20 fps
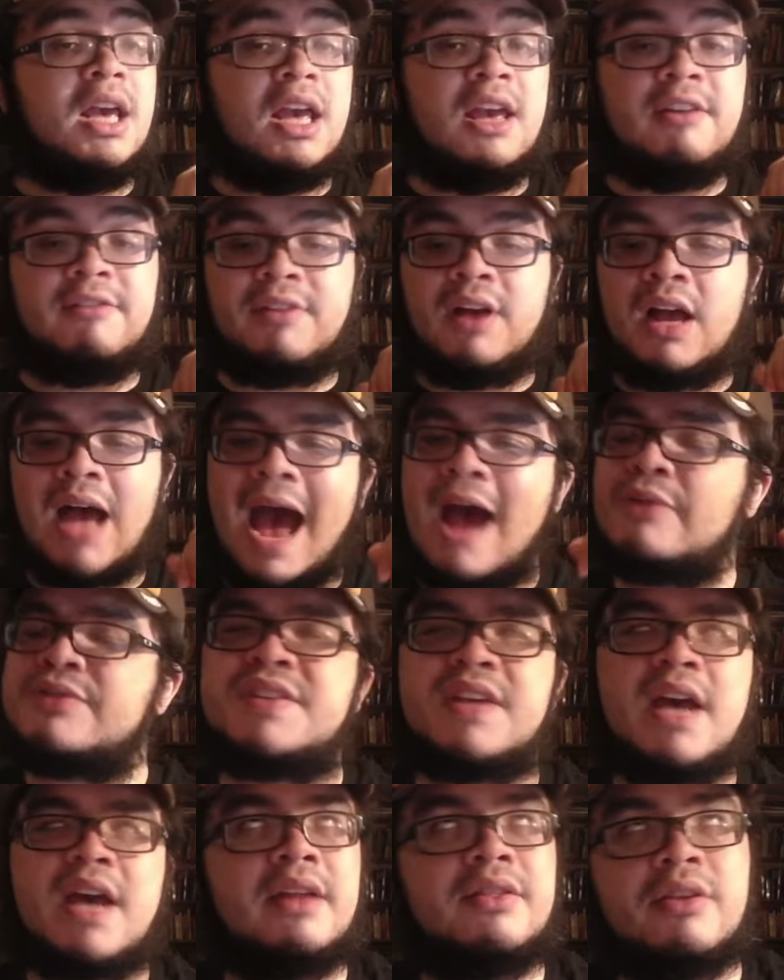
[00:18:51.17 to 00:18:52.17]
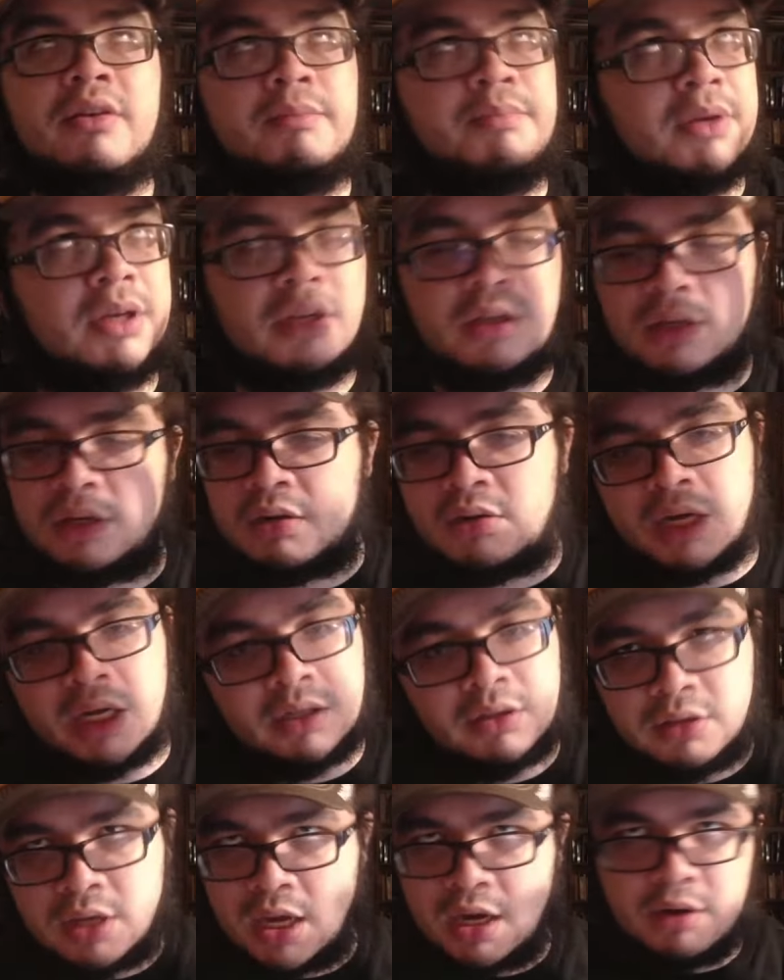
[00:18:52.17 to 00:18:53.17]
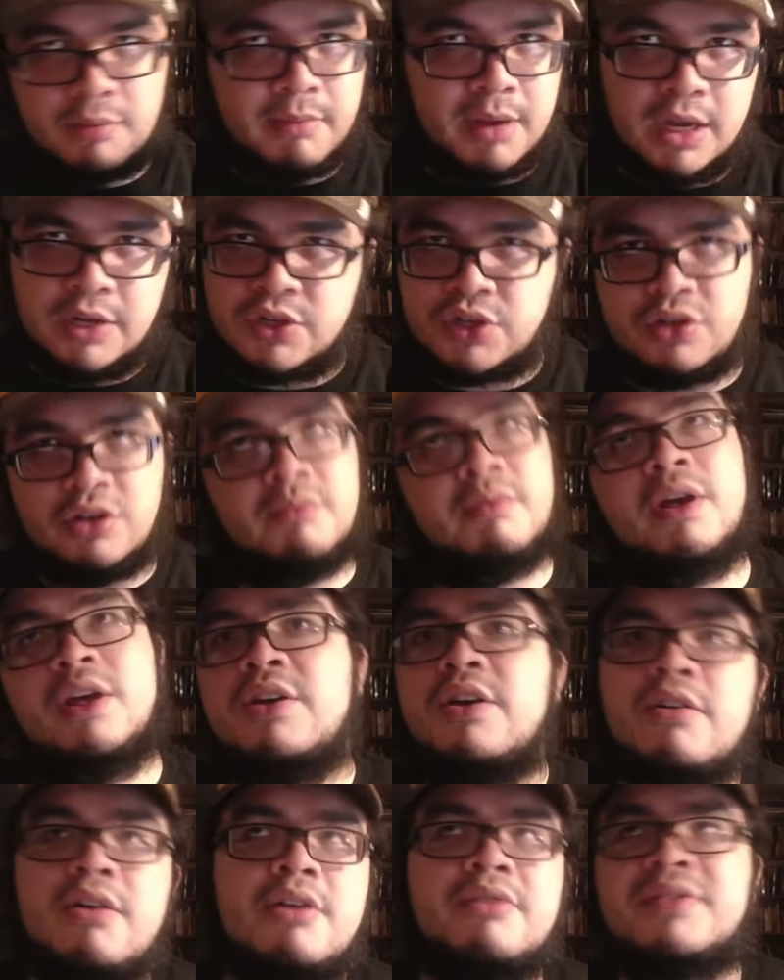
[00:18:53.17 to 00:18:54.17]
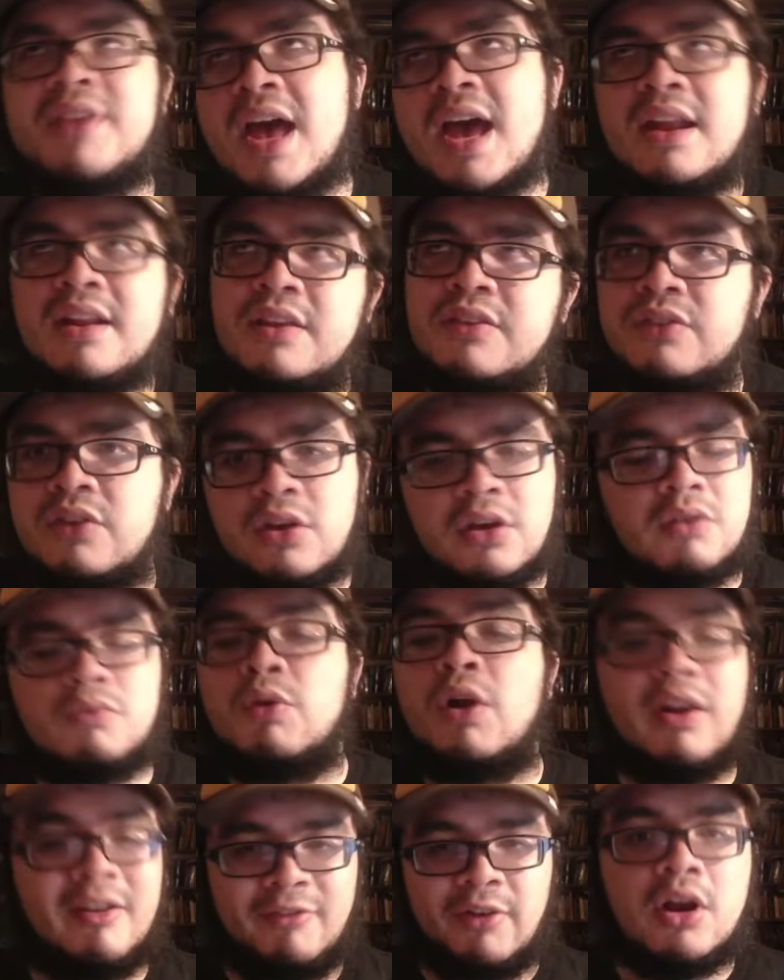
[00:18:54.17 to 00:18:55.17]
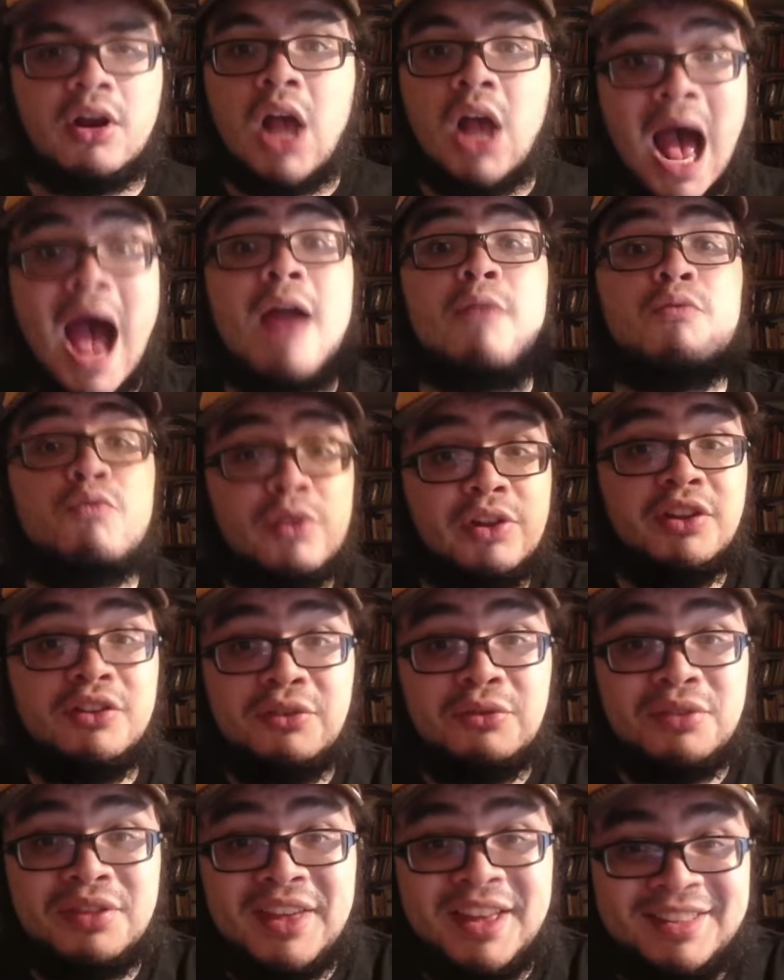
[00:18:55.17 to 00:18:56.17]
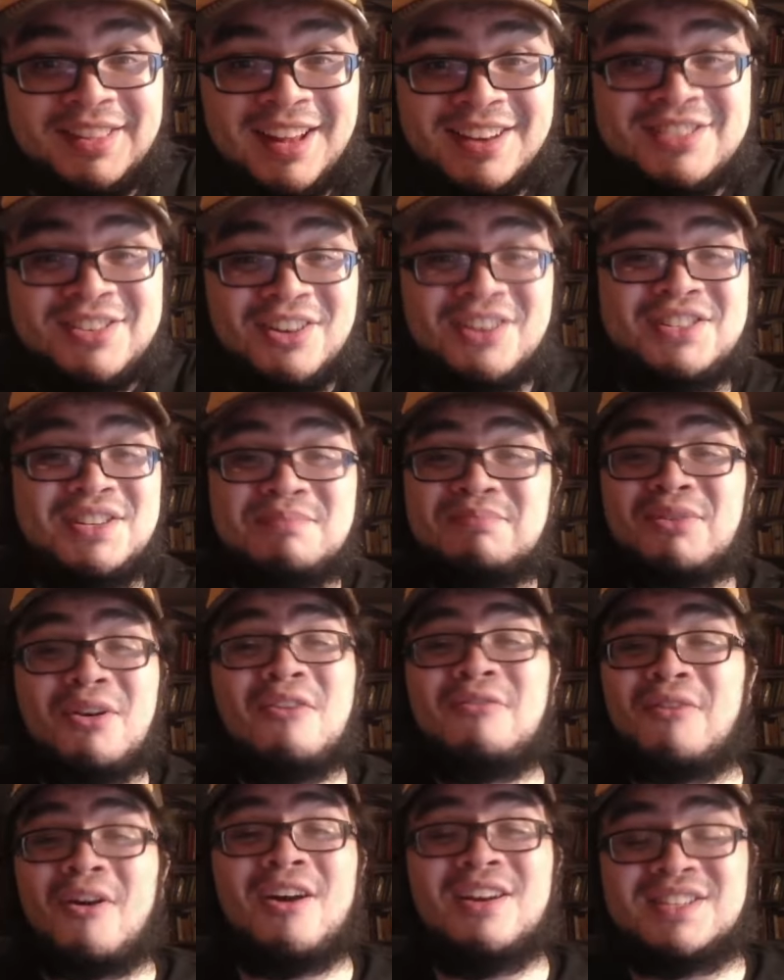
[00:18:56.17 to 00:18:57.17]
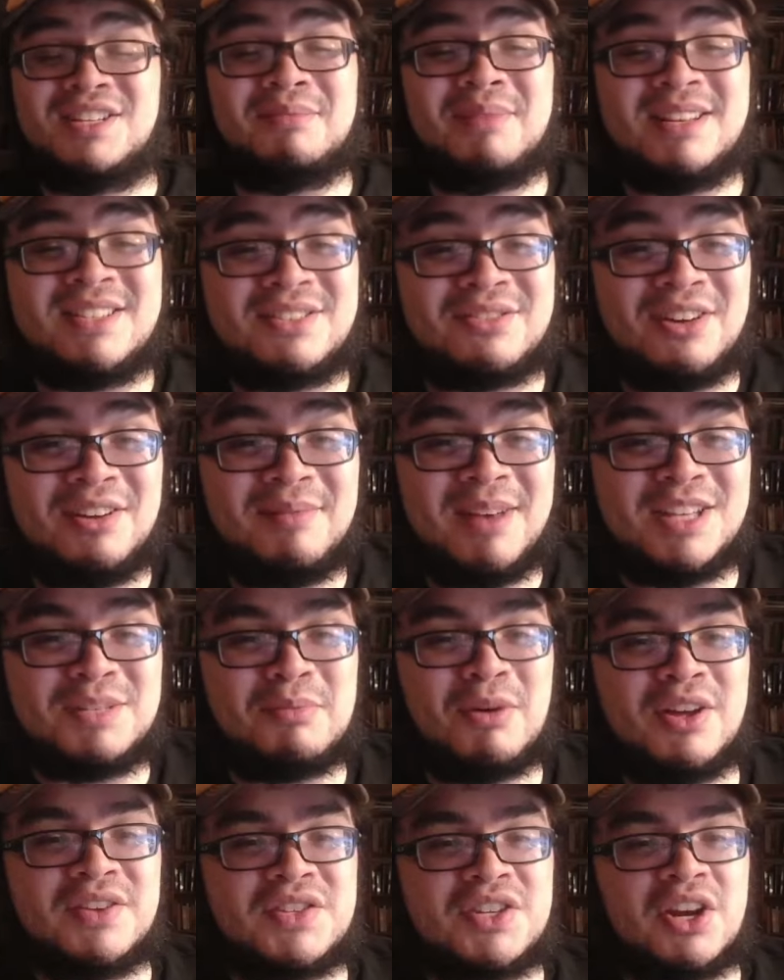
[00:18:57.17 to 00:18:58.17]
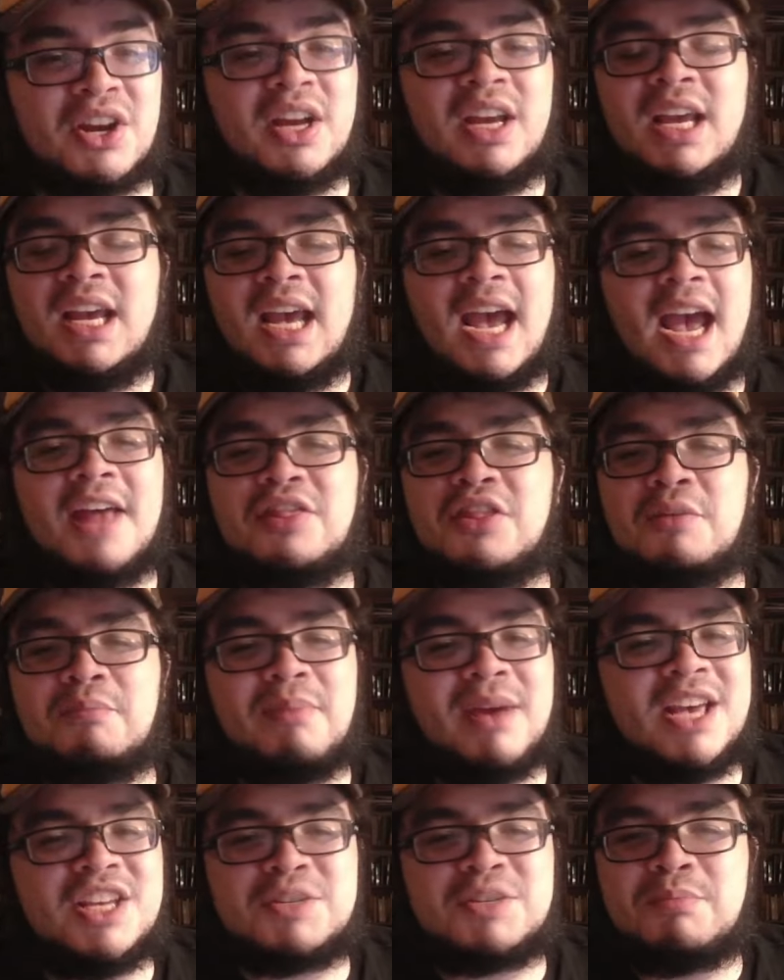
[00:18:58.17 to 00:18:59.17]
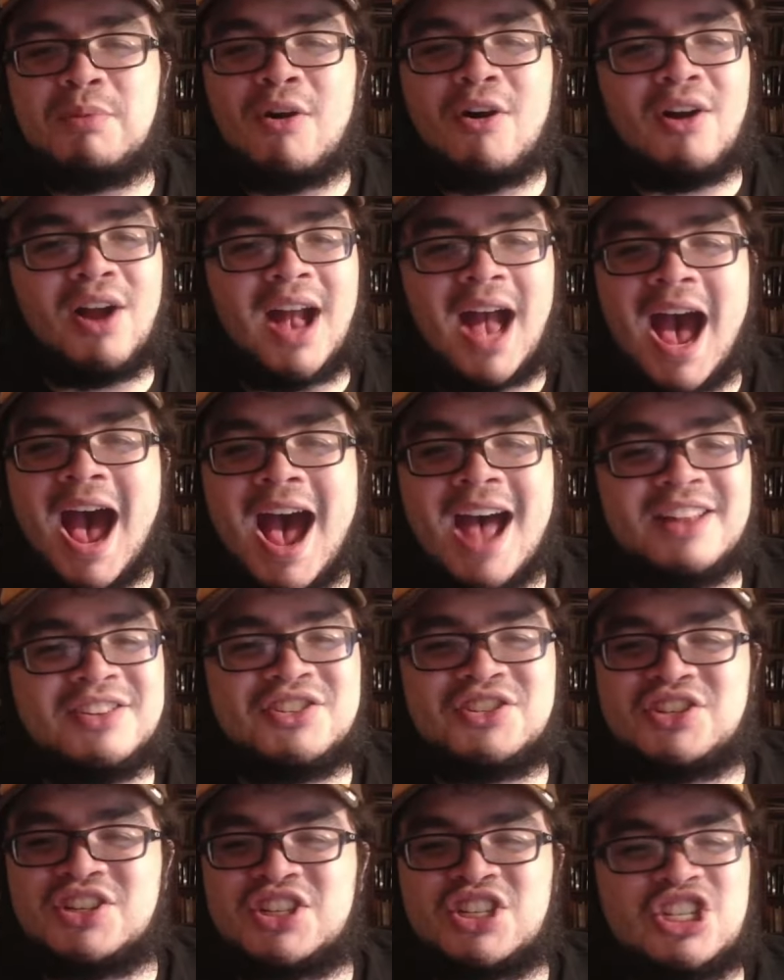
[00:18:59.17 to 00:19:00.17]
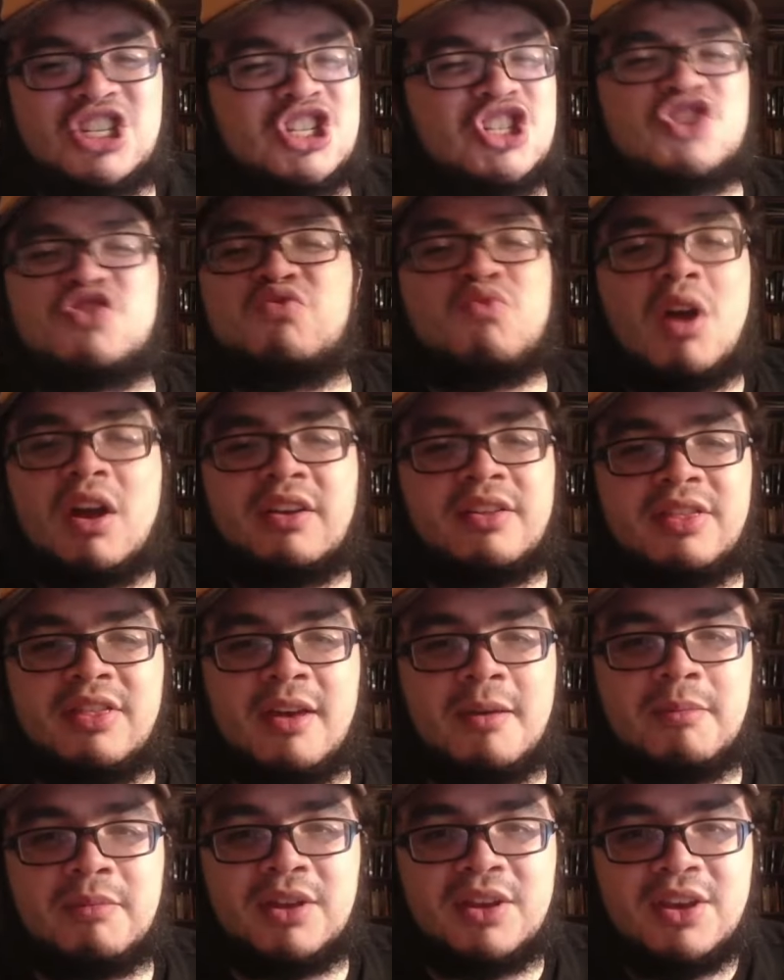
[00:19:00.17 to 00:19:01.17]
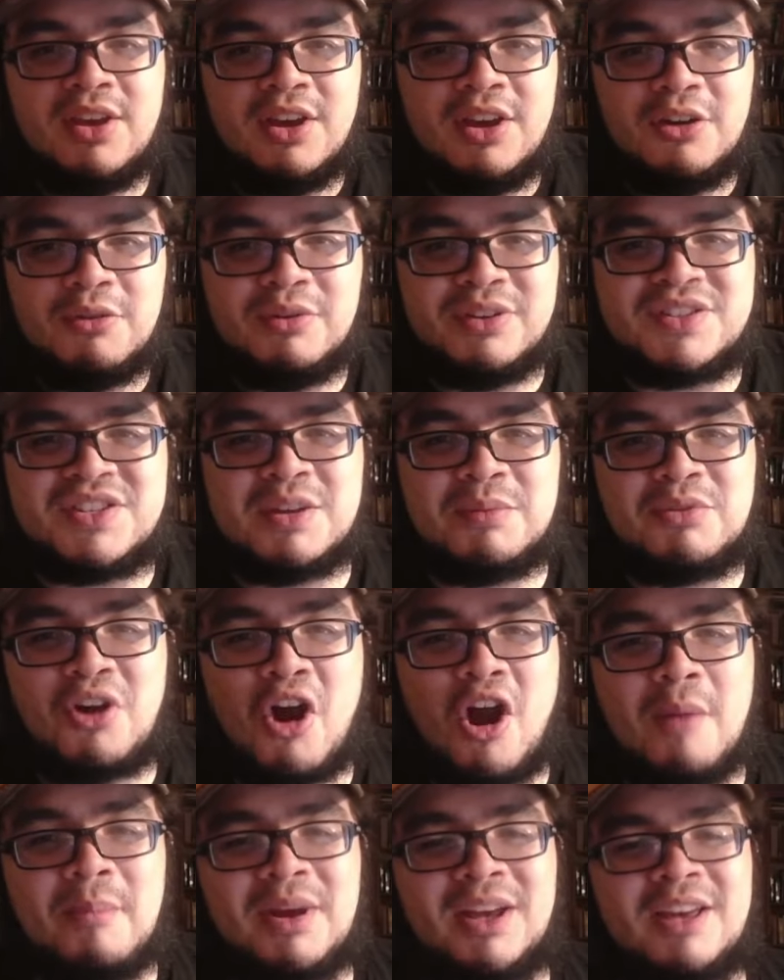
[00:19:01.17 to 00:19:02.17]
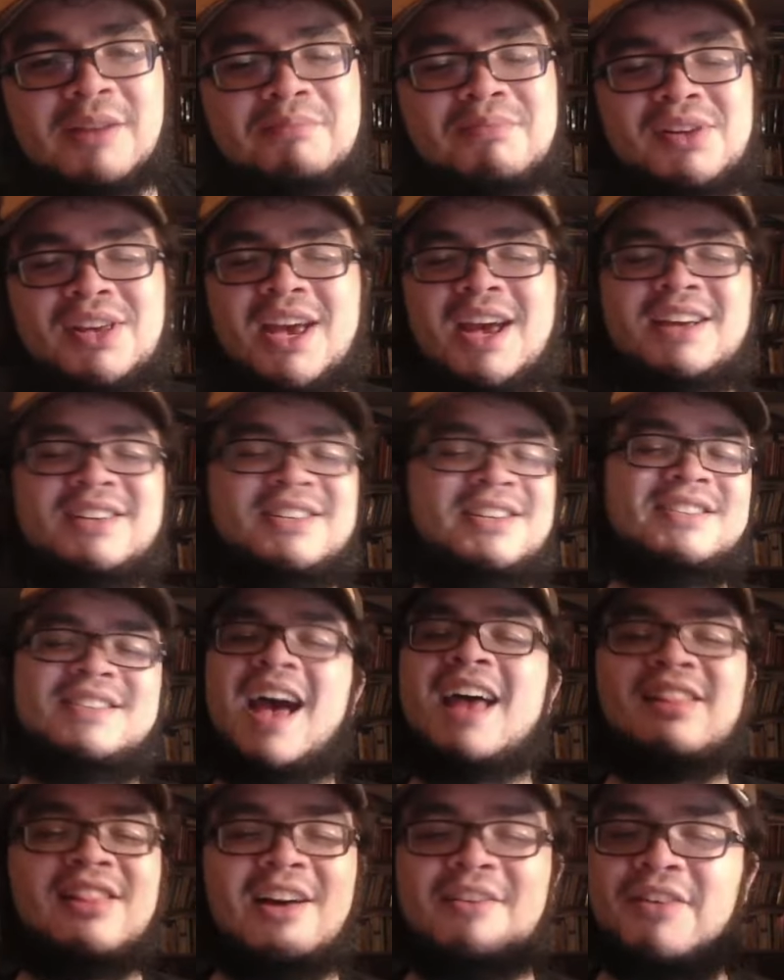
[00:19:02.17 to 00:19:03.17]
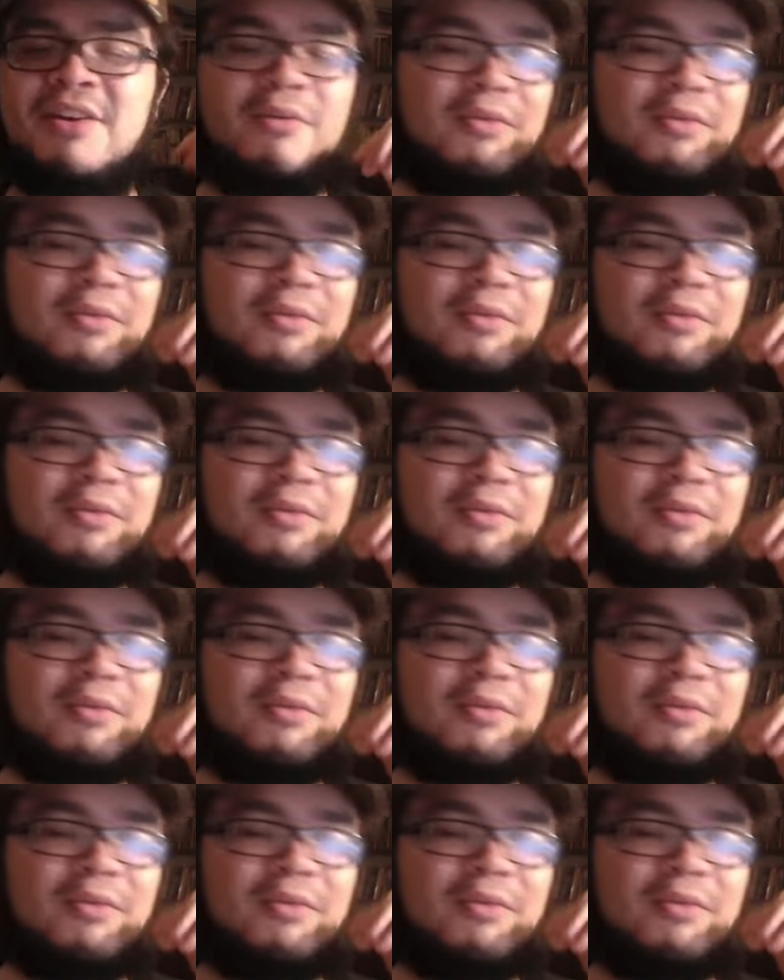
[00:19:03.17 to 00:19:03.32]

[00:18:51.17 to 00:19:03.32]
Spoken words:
If outside the big, you know, headliner mainstream, oh, Otani's good, whatever. I really do think that Jerickson Profar is the best story in baseball this year. And the baseball gods just struck them with some karmic implications. I love it.